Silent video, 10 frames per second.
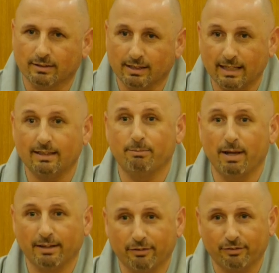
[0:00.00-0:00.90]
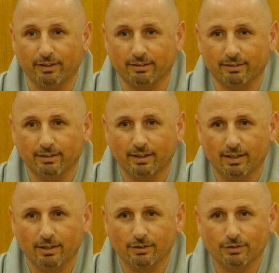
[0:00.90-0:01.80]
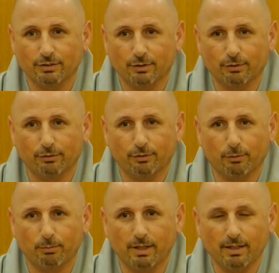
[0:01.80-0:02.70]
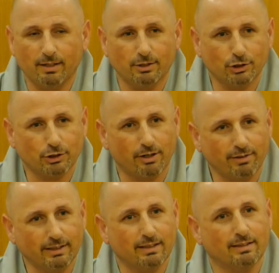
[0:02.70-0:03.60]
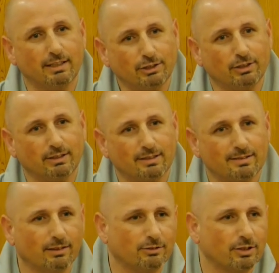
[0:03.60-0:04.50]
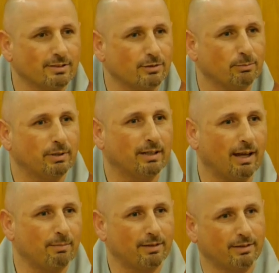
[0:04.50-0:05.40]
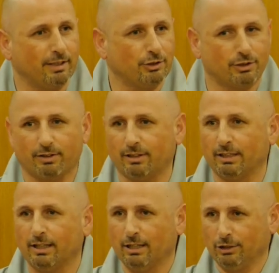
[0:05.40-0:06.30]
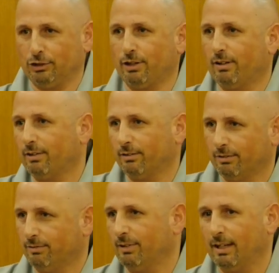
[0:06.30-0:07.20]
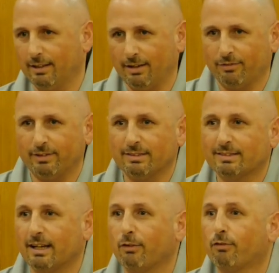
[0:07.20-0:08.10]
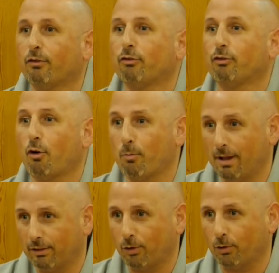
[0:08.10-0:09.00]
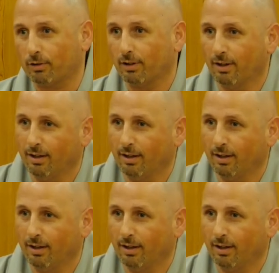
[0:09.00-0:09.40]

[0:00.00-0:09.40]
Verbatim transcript: They get benefit. So for me, sharing the teaching, it's not just to become a teacher and share and have this kind of formal talk.